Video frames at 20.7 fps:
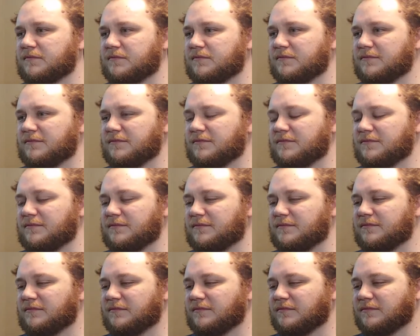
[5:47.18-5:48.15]

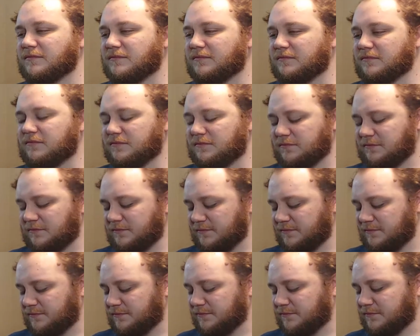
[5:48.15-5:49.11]

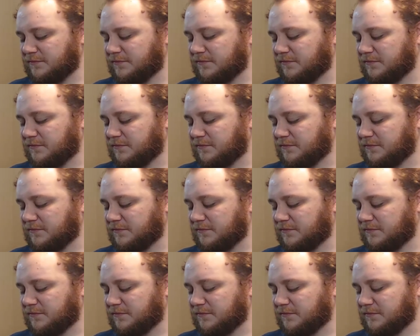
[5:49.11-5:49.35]
This person isn't speaking.